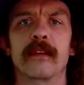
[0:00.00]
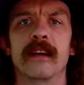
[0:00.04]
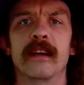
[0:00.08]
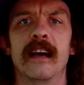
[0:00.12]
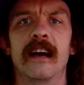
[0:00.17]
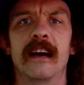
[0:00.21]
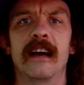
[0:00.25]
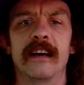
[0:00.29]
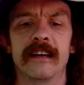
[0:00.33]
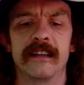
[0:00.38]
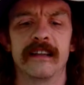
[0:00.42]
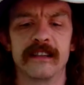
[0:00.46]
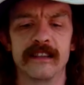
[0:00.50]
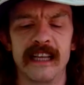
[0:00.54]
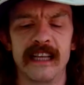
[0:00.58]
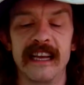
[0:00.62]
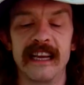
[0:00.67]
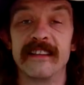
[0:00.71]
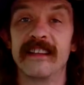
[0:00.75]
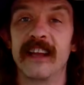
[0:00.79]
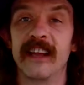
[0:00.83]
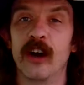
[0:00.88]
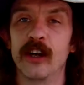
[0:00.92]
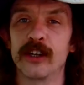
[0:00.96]
Uh, they,
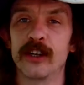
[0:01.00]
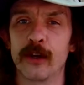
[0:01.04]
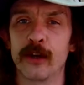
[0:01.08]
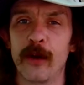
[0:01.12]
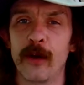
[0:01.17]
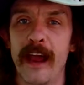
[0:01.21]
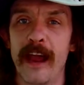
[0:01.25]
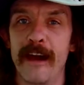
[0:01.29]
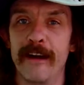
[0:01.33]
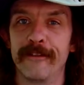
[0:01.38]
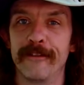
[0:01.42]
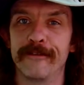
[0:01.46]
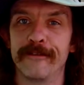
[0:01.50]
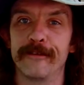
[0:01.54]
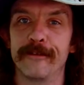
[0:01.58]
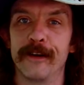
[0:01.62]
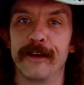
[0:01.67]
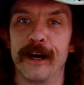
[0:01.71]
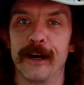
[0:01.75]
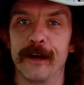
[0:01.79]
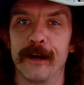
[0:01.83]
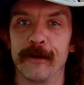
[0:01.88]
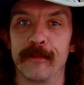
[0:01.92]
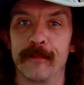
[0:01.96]
they also have,
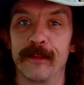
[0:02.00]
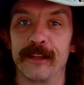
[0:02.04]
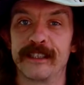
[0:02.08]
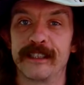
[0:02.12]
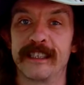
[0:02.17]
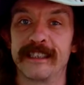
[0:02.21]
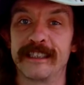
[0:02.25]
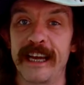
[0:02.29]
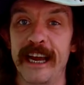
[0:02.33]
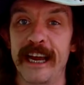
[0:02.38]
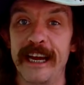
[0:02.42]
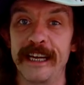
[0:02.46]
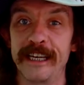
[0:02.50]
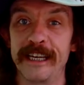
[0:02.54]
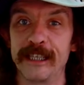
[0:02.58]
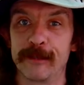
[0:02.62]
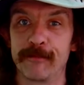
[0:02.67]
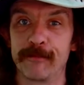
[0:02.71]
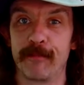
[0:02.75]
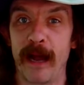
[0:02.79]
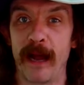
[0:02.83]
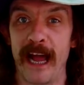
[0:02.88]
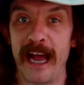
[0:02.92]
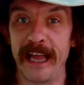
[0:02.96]
uh, the society is
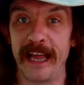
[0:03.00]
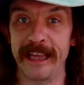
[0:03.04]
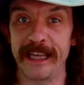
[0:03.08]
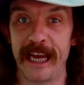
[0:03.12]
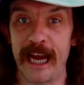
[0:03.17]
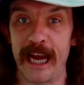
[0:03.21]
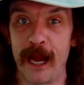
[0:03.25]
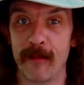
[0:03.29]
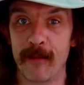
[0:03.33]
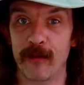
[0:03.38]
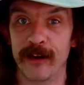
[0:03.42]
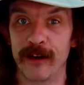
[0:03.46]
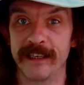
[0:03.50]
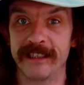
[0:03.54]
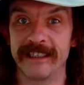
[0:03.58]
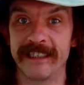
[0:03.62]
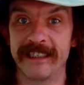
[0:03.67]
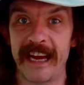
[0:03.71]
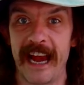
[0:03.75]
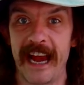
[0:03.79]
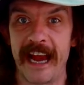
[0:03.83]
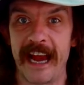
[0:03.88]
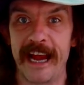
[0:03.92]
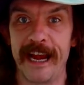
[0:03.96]
polyamorous
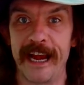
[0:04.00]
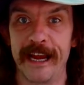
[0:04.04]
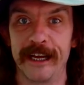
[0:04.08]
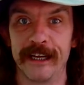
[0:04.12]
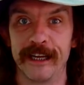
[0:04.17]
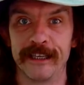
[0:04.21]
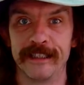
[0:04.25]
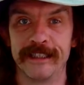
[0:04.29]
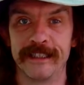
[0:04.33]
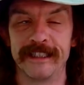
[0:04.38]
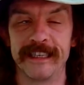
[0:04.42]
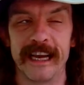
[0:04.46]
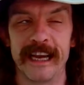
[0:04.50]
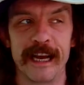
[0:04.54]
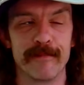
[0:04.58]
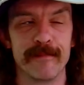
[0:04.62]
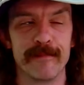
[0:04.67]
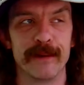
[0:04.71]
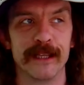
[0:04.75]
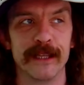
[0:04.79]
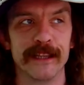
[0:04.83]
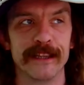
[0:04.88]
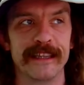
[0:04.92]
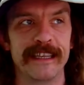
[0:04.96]
and I
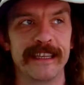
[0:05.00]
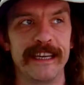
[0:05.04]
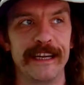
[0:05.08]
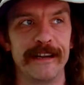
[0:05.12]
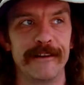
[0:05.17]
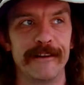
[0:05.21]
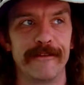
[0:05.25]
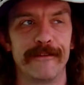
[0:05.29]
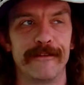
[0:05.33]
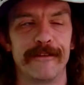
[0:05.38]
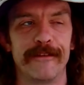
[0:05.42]
believe